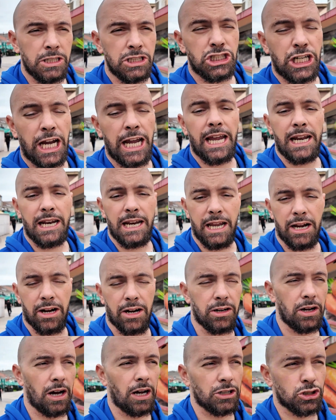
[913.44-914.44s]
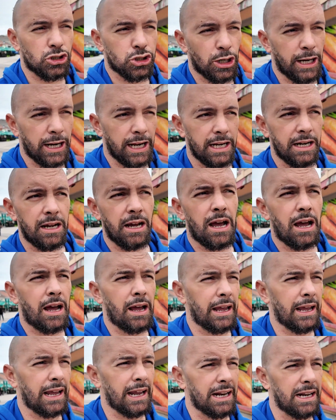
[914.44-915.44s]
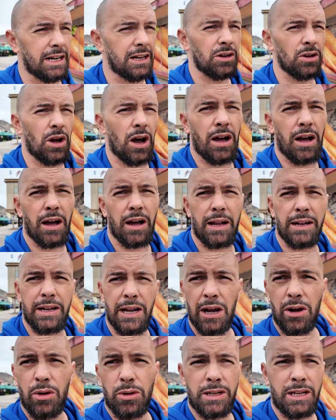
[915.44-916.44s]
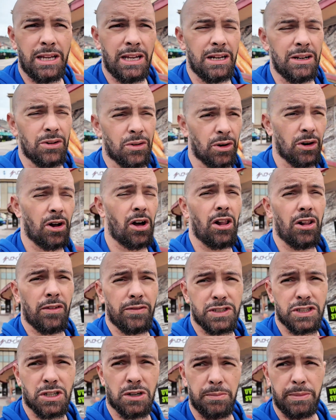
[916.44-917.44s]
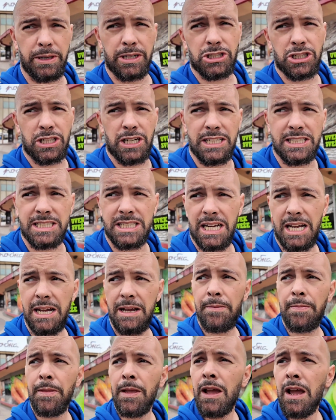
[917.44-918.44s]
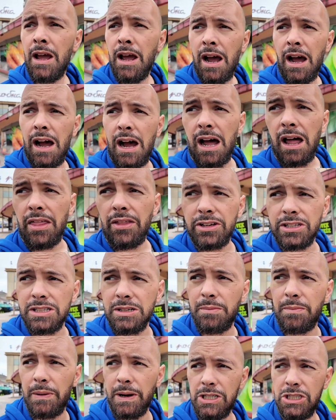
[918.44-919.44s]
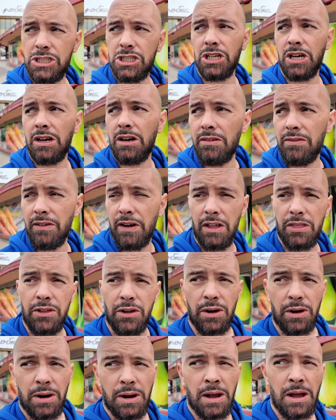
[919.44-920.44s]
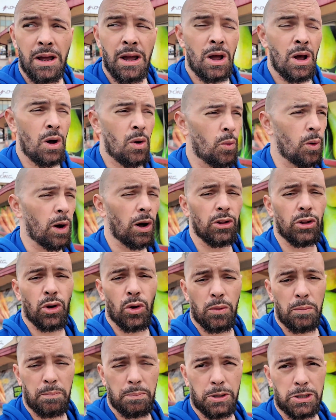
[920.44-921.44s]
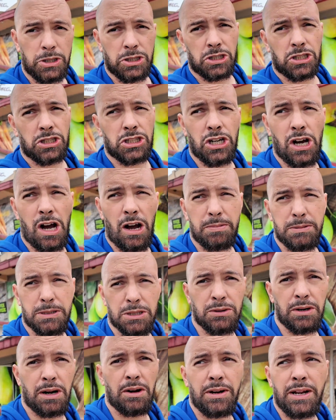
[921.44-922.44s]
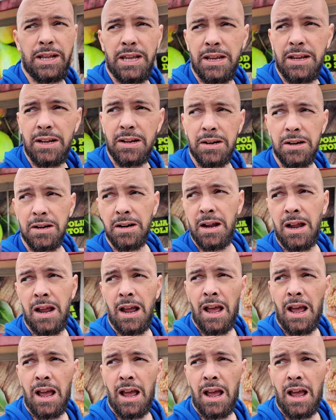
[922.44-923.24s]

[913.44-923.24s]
chain here, not train, in Negotin, or all of Serbia, should I say. There's a bunch of other well-known butcher shops around here,